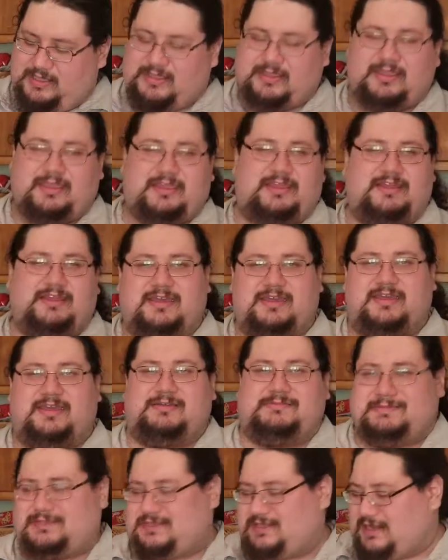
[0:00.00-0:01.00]
Cleaning
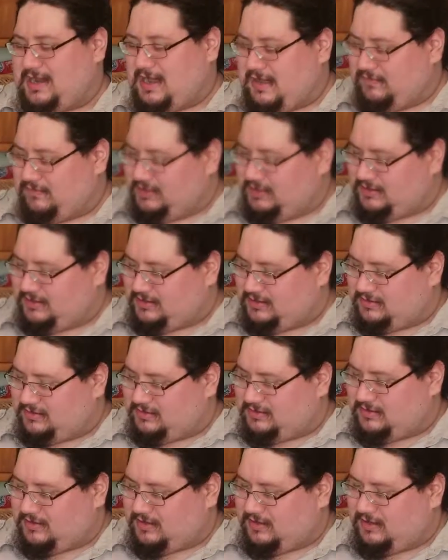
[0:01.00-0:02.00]
kit, it's an obvious
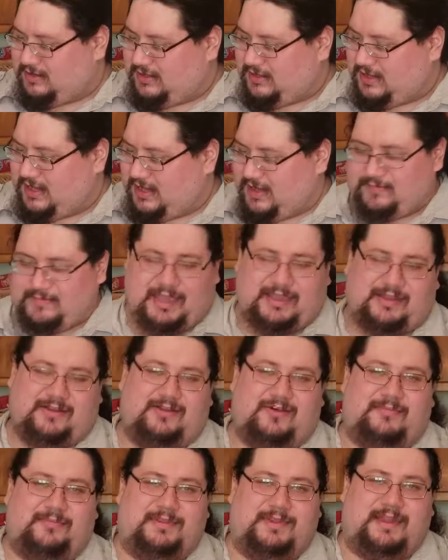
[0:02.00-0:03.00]
cleaning kit. I'm not going
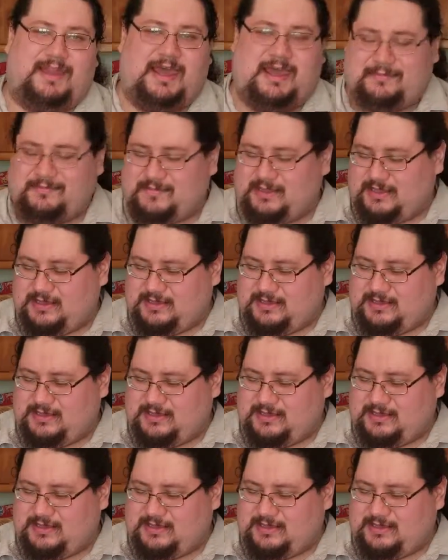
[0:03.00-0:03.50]
to open that.